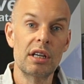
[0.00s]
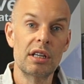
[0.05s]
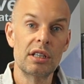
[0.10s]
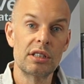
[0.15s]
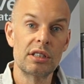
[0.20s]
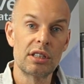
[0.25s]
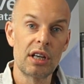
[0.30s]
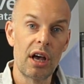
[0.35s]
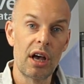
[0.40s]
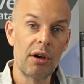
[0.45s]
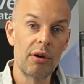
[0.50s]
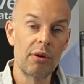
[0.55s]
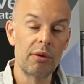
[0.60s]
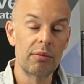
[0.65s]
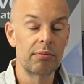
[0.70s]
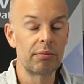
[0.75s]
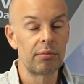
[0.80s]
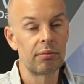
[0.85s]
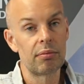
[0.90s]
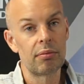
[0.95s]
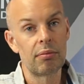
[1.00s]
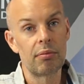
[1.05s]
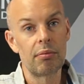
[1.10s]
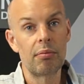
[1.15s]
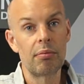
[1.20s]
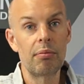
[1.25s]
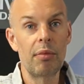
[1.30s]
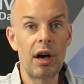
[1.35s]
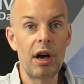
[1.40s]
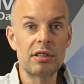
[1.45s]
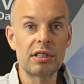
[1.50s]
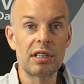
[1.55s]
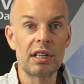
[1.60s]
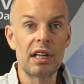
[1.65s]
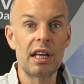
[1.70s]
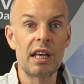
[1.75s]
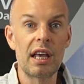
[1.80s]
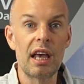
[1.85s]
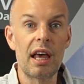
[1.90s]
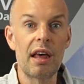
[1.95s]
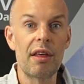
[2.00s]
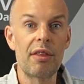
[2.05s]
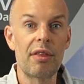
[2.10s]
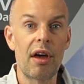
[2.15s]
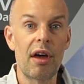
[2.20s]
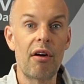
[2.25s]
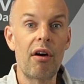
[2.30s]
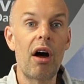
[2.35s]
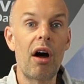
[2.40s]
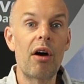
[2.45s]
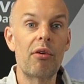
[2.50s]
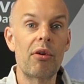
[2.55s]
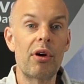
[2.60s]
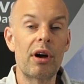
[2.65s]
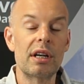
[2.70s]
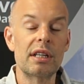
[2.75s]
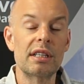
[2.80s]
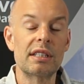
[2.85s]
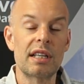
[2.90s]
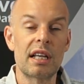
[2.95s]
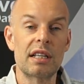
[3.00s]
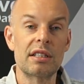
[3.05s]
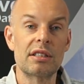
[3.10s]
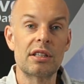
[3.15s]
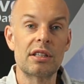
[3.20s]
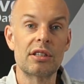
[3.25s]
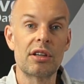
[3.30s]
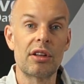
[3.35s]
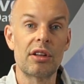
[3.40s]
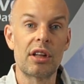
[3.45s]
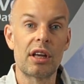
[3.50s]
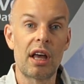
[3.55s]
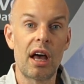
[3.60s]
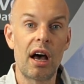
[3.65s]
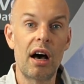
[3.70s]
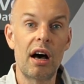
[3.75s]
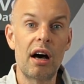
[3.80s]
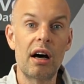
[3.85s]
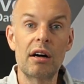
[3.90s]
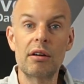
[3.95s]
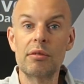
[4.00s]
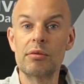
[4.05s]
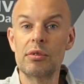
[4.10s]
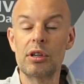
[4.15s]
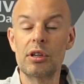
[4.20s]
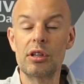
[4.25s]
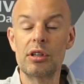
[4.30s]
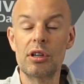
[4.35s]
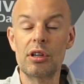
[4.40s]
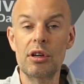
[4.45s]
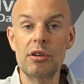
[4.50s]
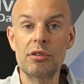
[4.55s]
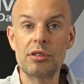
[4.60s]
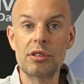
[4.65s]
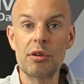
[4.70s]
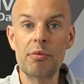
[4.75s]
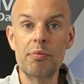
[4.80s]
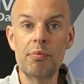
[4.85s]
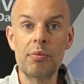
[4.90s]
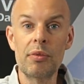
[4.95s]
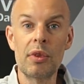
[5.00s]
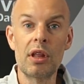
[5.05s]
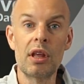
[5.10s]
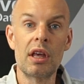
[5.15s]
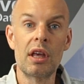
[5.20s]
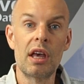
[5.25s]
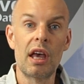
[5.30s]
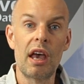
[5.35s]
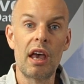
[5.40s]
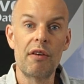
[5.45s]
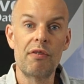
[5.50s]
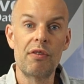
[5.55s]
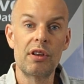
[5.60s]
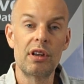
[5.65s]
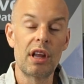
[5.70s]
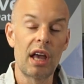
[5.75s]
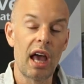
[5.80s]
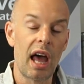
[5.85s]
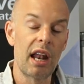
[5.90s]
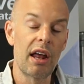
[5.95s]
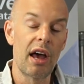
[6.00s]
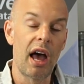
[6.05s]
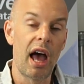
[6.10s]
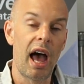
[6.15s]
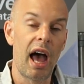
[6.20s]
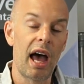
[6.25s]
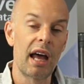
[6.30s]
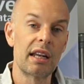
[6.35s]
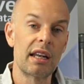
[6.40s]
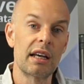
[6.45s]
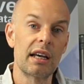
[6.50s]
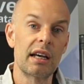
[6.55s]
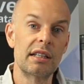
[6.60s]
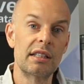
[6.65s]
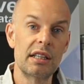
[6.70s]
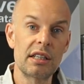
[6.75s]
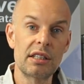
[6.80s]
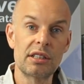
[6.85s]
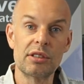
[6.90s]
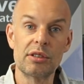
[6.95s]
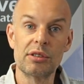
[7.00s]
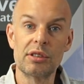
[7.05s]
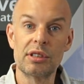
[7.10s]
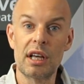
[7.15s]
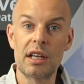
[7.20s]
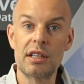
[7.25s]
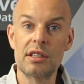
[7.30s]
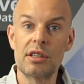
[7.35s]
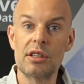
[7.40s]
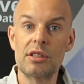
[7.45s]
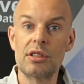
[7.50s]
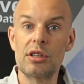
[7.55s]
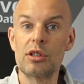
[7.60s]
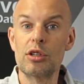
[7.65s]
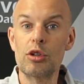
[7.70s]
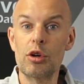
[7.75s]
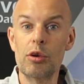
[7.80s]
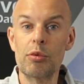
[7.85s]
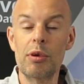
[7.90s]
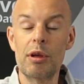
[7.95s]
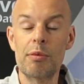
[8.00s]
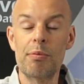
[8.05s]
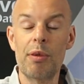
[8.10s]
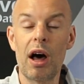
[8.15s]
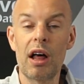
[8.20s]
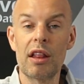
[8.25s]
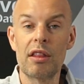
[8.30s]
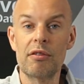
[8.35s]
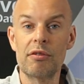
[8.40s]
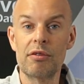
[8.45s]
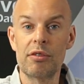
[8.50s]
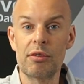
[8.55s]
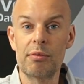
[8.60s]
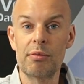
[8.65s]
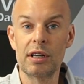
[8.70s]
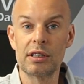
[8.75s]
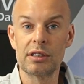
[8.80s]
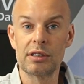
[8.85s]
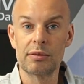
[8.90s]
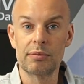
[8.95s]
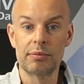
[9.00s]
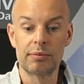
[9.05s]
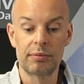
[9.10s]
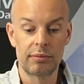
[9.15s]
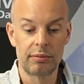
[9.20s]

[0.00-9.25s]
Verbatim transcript: So mostly, if there are already sensors on the car, you use them. If you're going to add additional sensors, you'd normally buy them from us.